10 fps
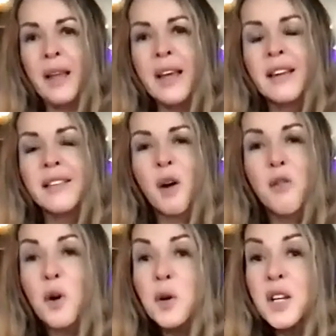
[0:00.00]
So I've
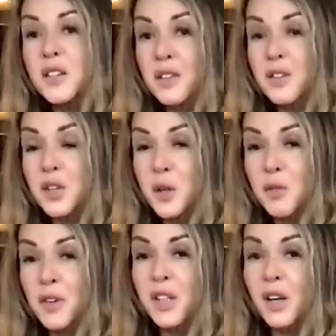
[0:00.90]
already done 2
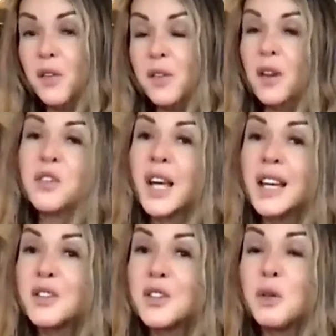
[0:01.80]
videos and I've
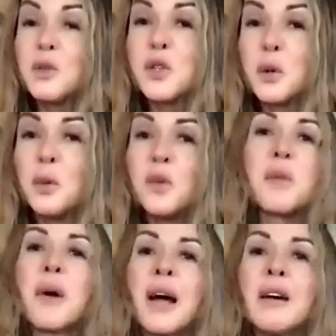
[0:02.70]
shared 2 tools
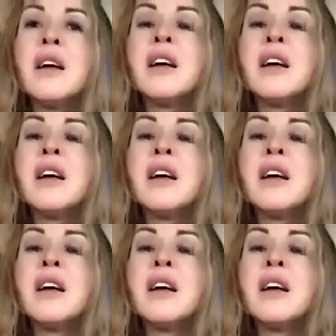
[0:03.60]
about